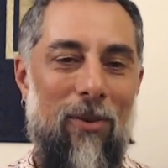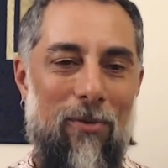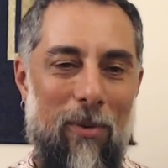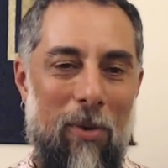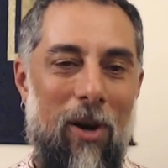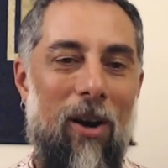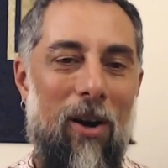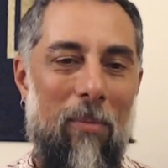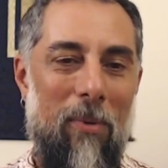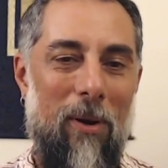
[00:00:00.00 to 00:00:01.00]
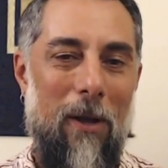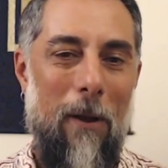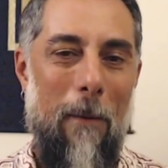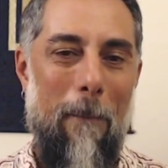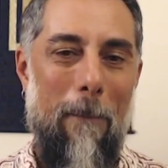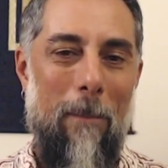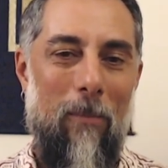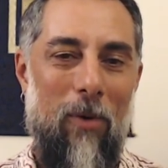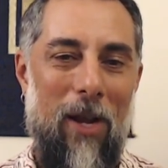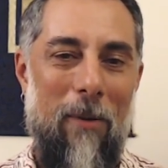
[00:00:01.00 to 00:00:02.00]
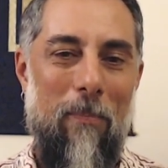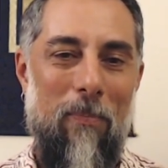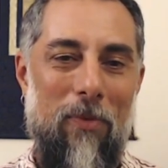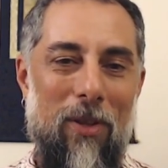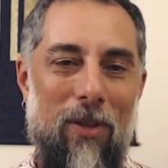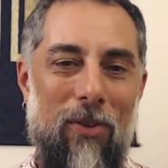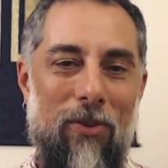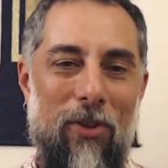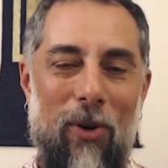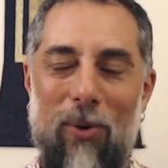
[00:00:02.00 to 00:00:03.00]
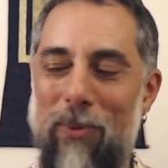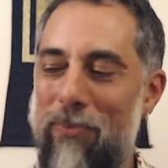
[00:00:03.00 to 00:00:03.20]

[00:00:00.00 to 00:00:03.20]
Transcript: from harm, right? So,